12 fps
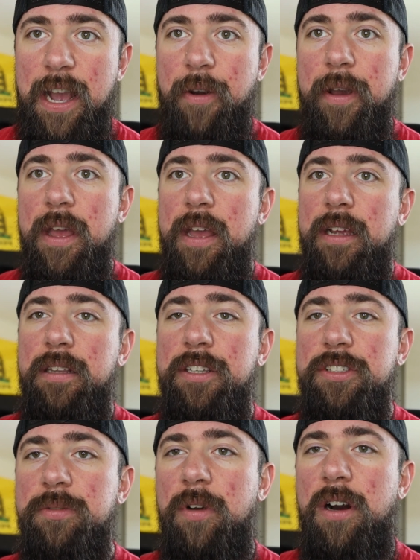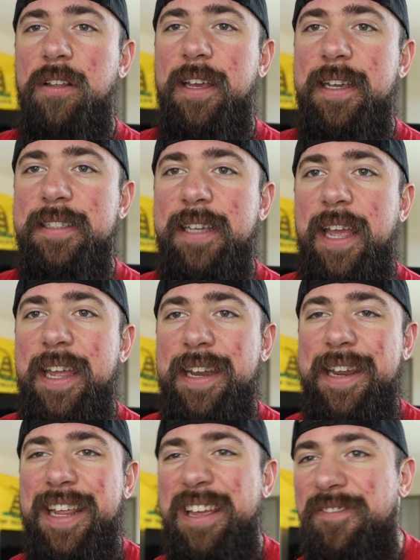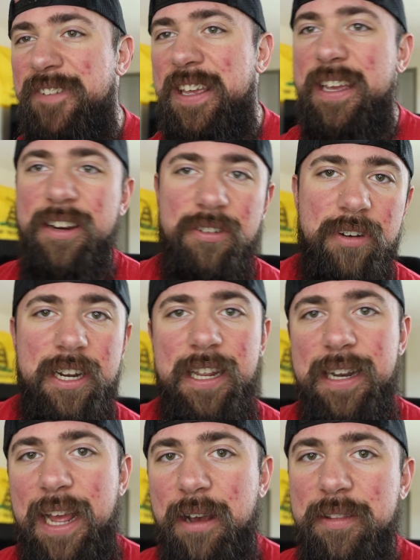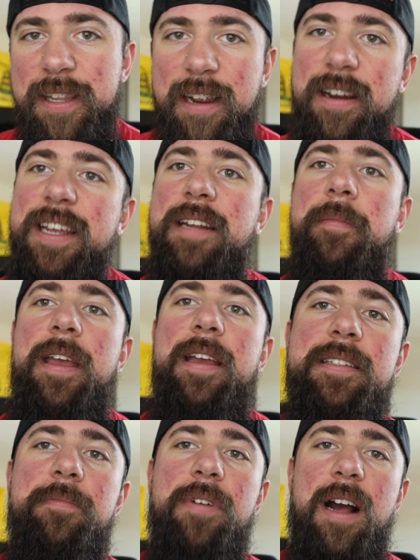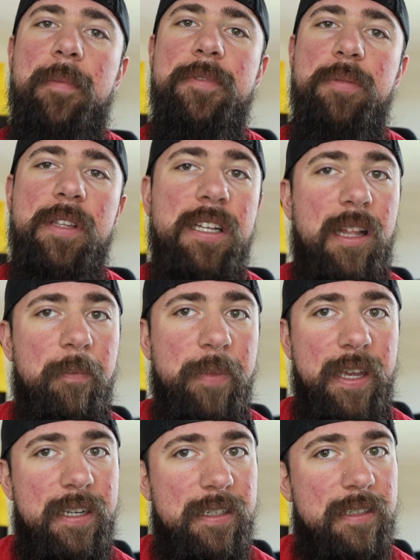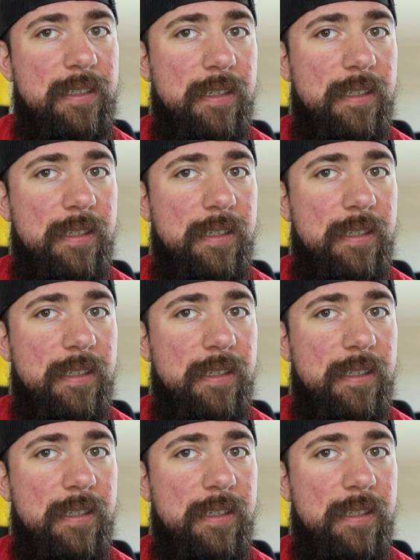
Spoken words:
Now, glycerol is an iffy ingredient out there. It can some problems with clumping.